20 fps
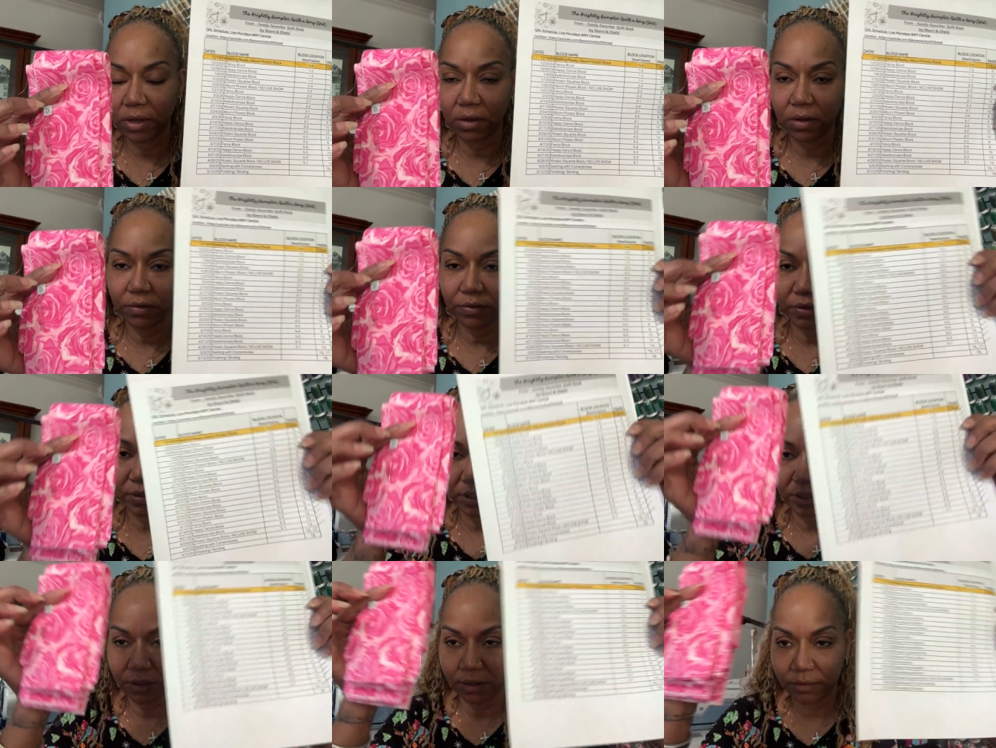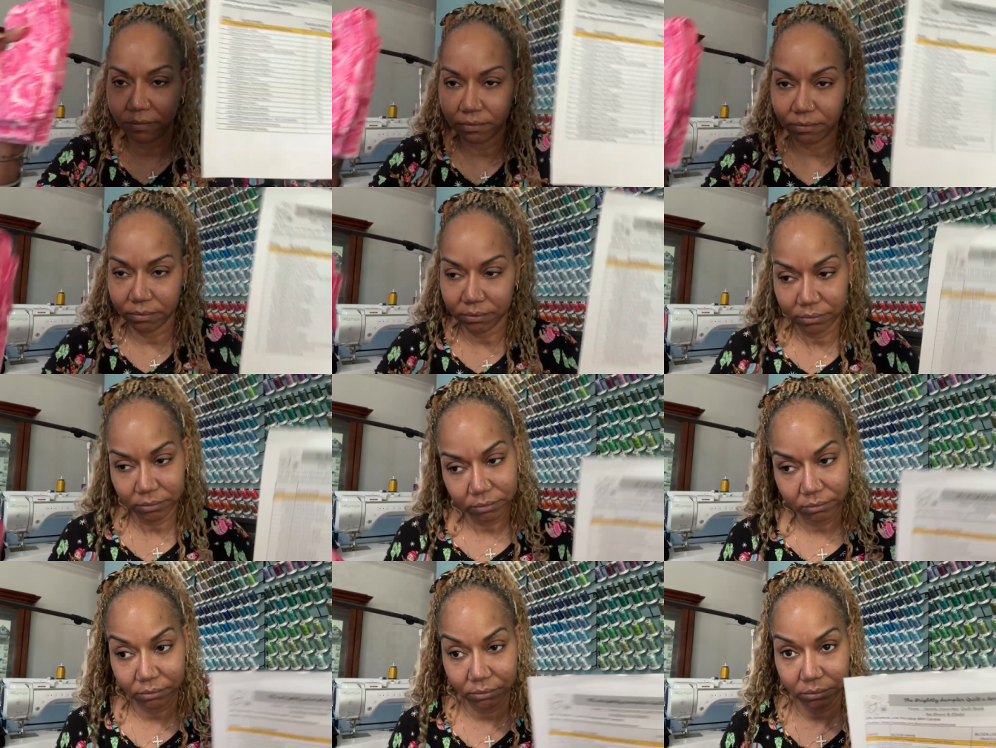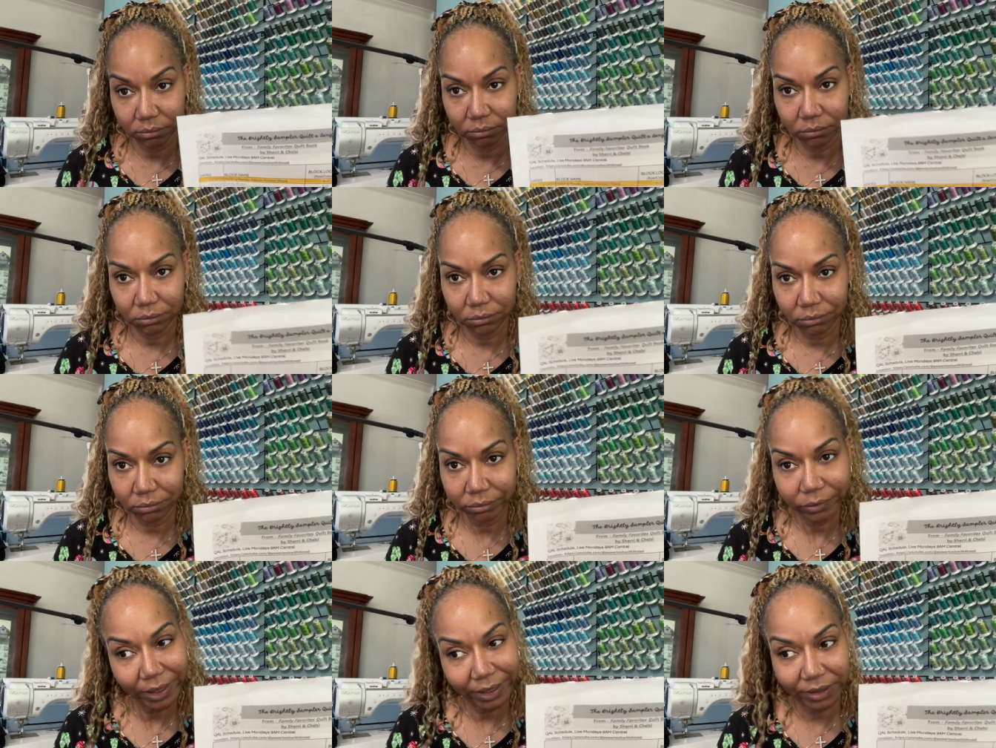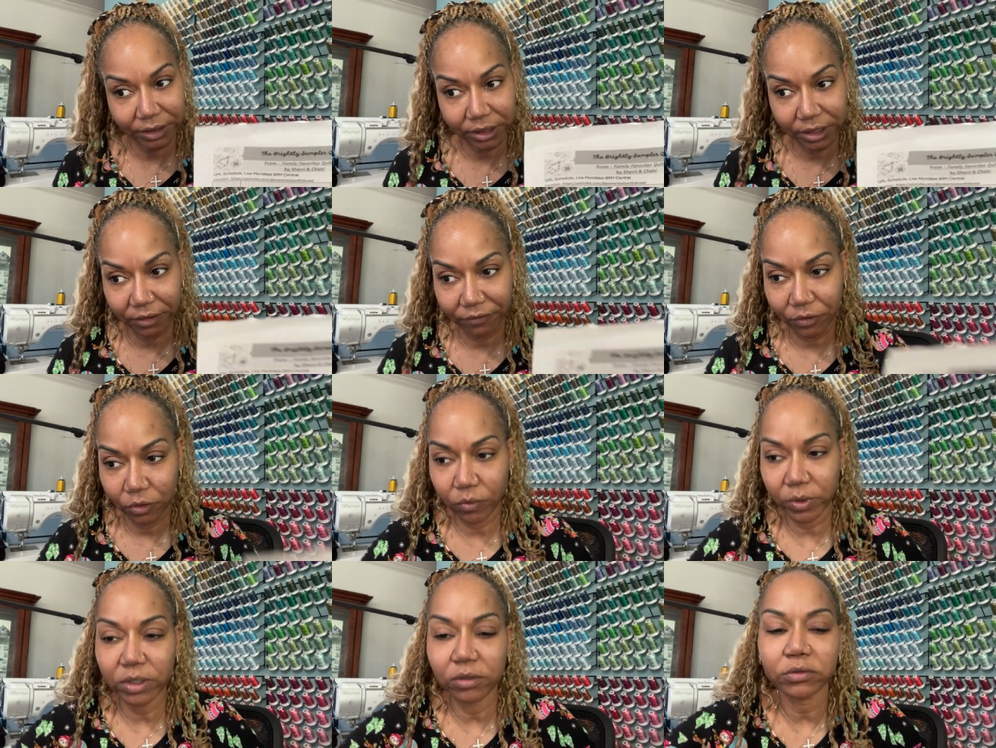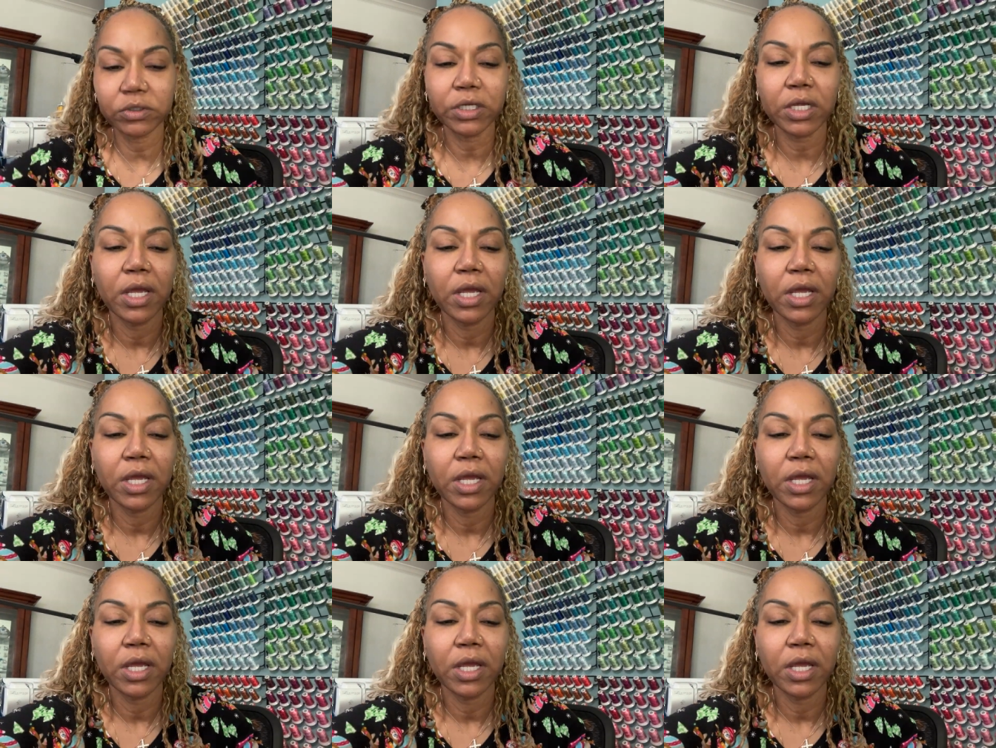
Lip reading: on the binding of the quilt.